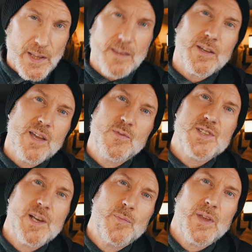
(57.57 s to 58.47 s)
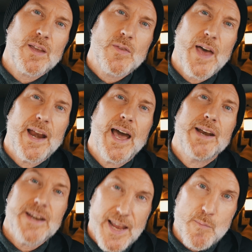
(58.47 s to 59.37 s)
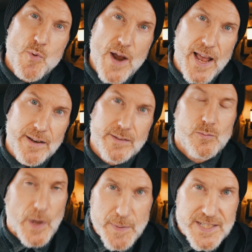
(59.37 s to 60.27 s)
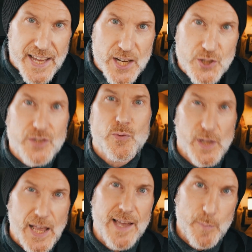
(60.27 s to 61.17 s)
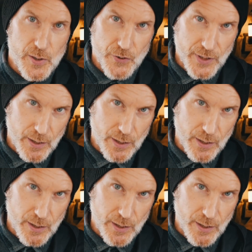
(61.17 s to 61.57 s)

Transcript: Looking for something that had a name brand, reputation, reliability.